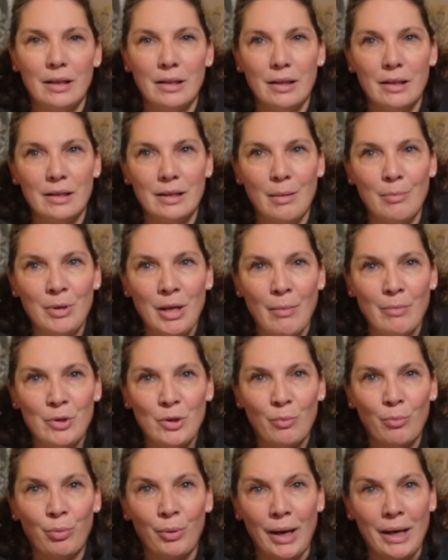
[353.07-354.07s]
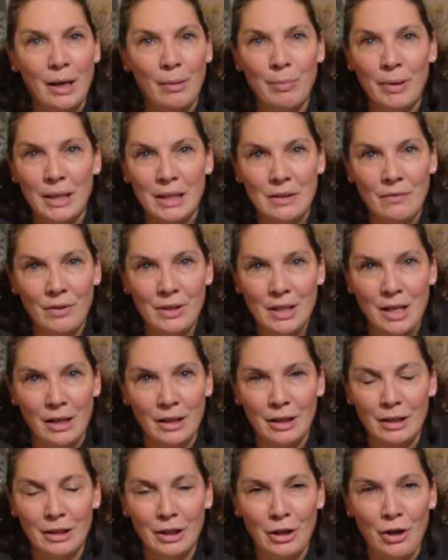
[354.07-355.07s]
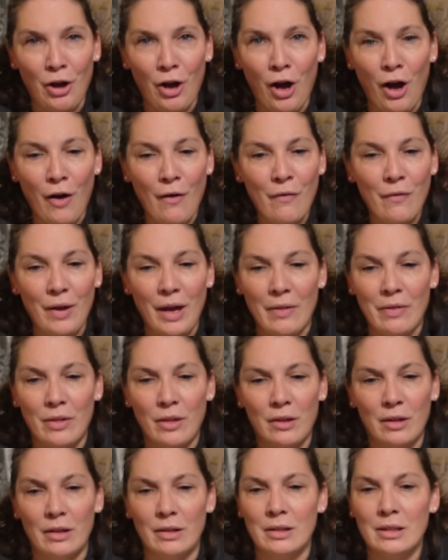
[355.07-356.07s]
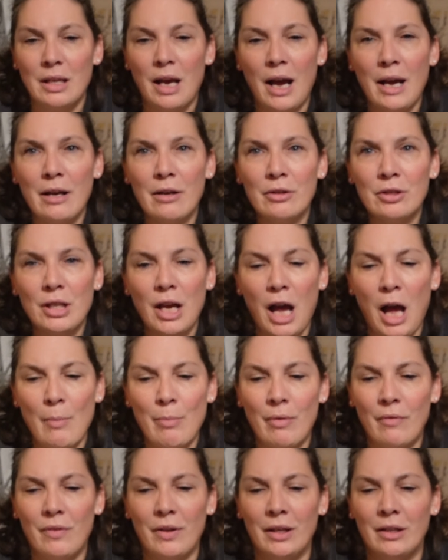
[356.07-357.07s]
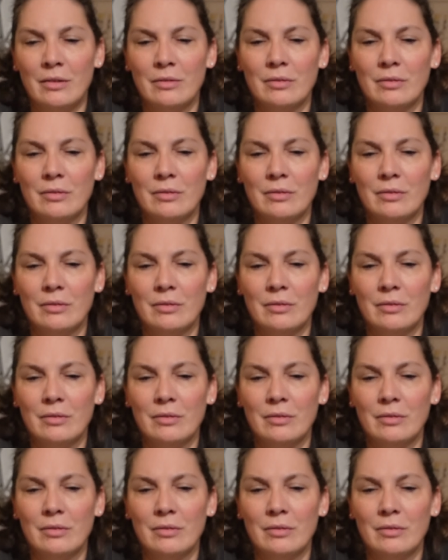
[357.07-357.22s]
Sometimes you'll break a piece of a succulent off and the entire top of it,